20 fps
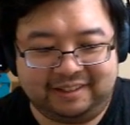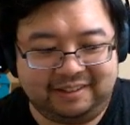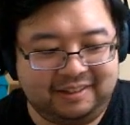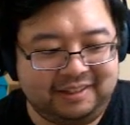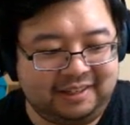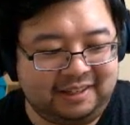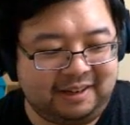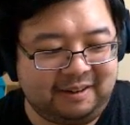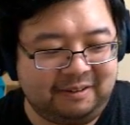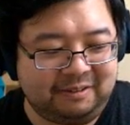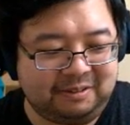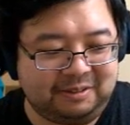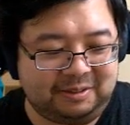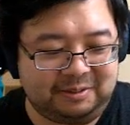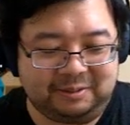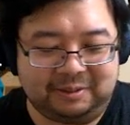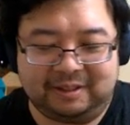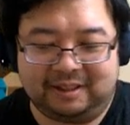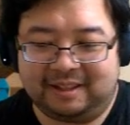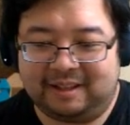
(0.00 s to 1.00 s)
You can now
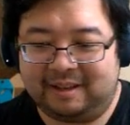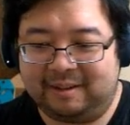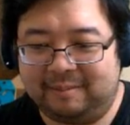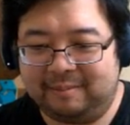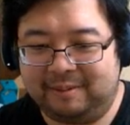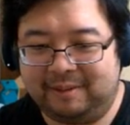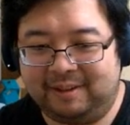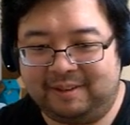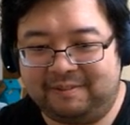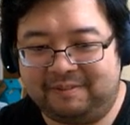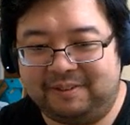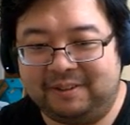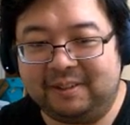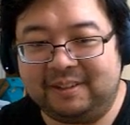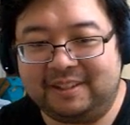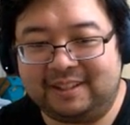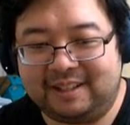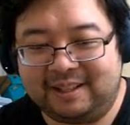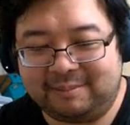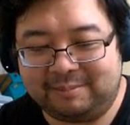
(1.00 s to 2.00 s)
filter
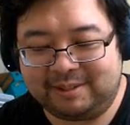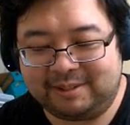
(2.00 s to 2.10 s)
them,